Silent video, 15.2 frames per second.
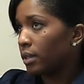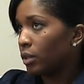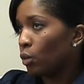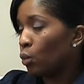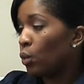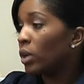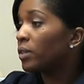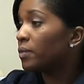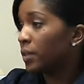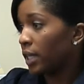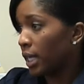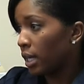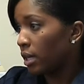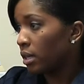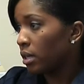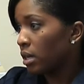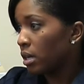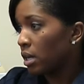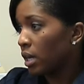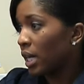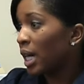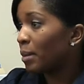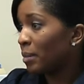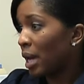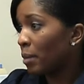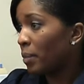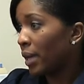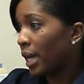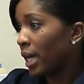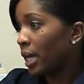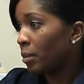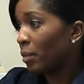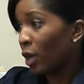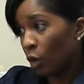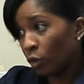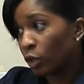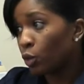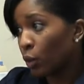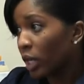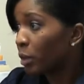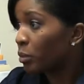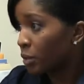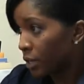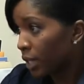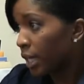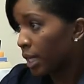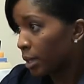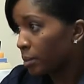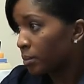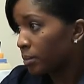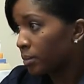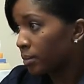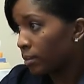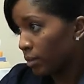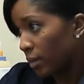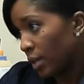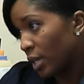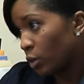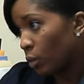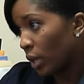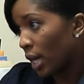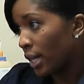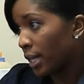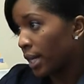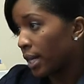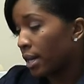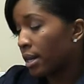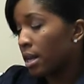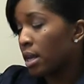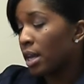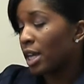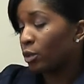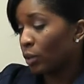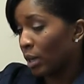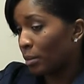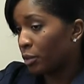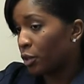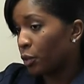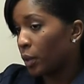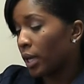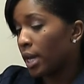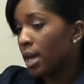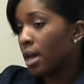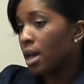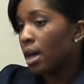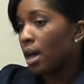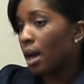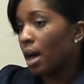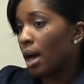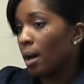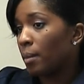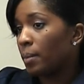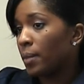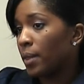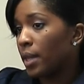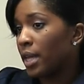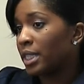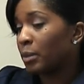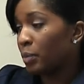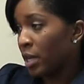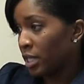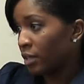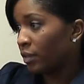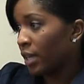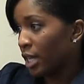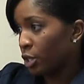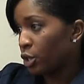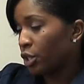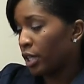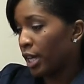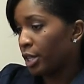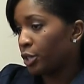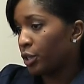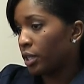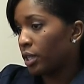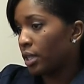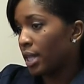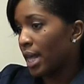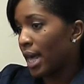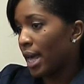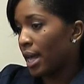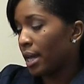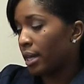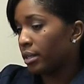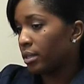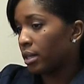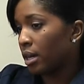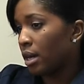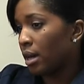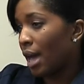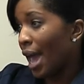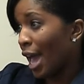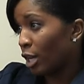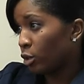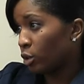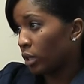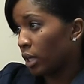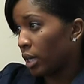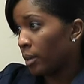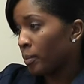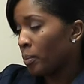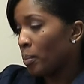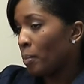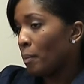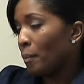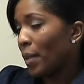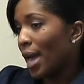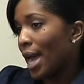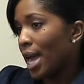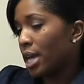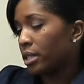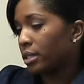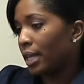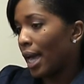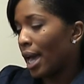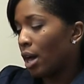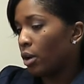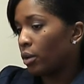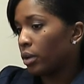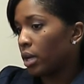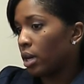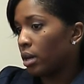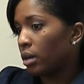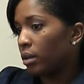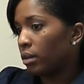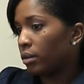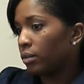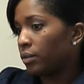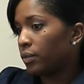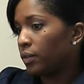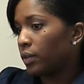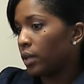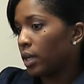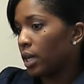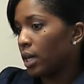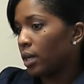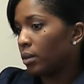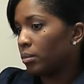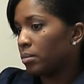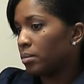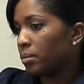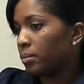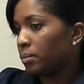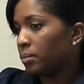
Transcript: willfully cut my pay by over 20% is what I did, is what I'm doing. Um, it's a piece of legislation that uh, actually passed out of um,